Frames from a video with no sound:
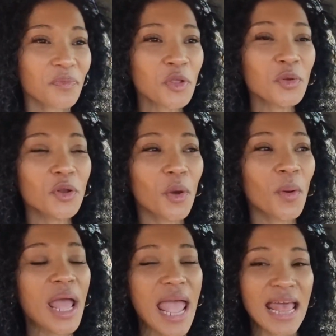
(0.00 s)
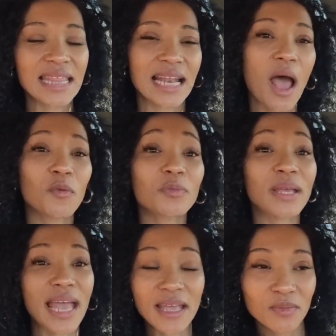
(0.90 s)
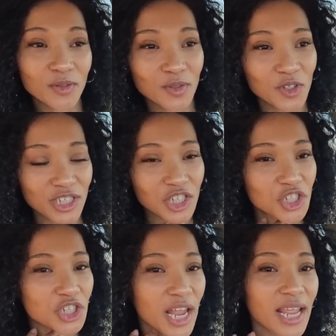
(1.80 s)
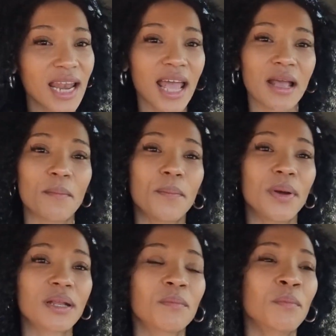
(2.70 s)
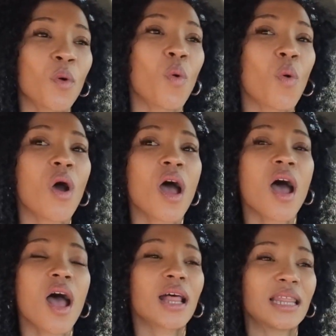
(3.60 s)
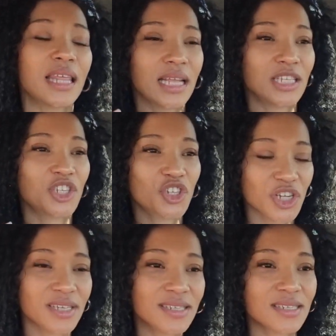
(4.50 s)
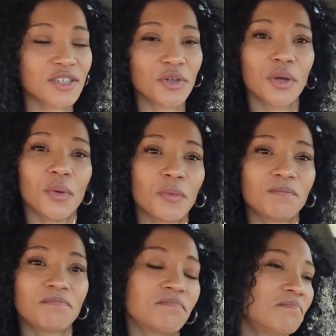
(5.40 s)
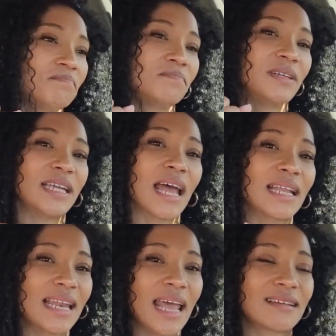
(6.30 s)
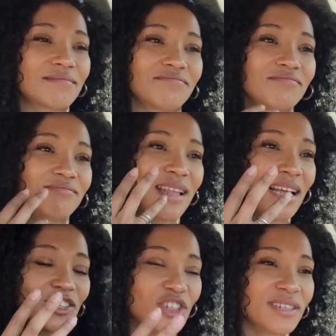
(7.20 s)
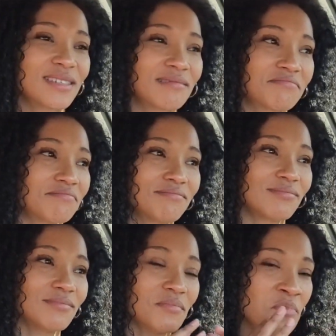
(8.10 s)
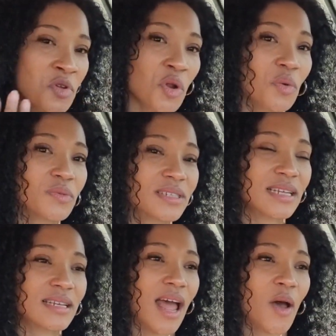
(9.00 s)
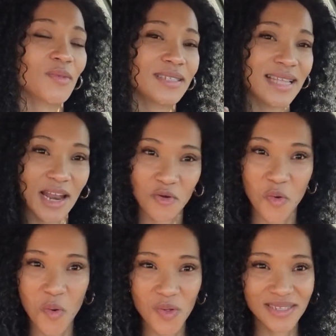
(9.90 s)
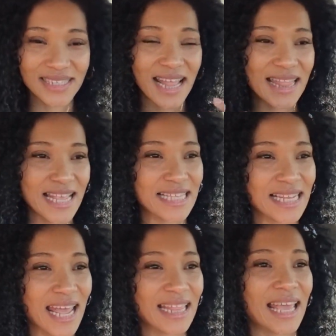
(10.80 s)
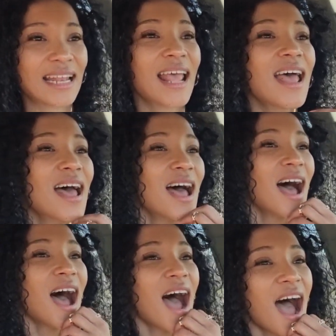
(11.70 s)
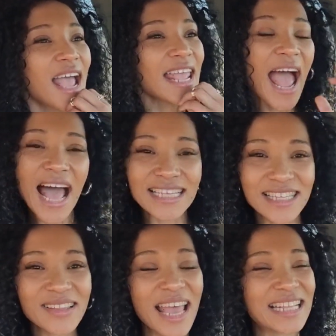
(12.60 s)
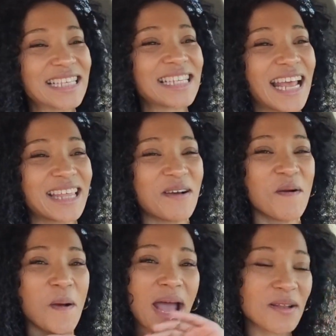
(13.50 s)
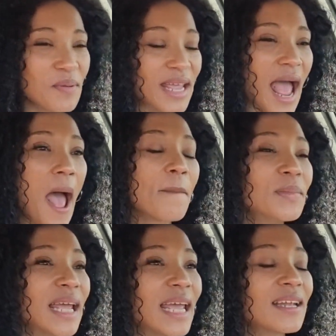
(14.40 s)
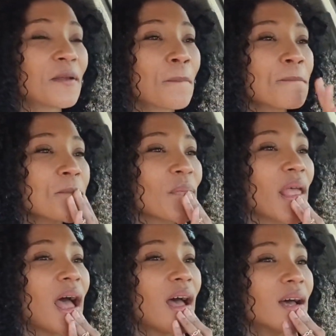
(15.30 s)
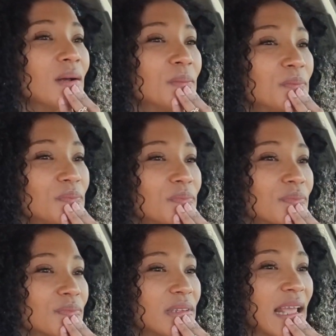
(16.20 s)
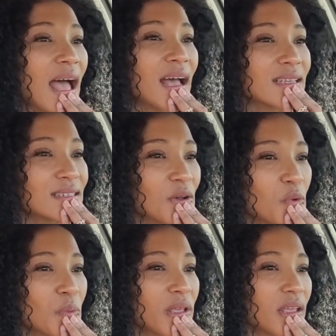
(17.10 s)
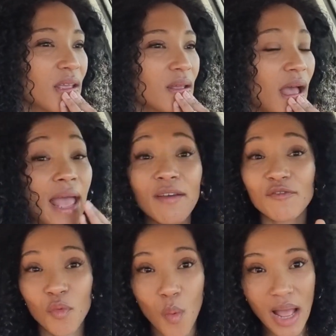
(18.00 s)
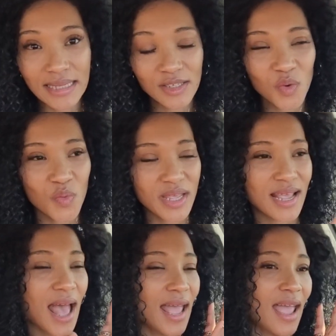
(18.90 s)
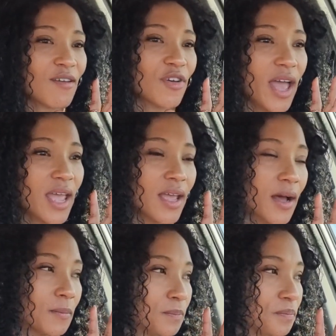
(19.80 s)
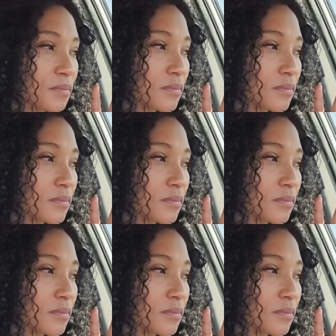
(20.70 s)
you know, and that I will be able to just share like a bit more then just you know yeah like like just you know sit downs and hauls and things like that yeah so that is like the one big update um yeah so we i have once a week i have a um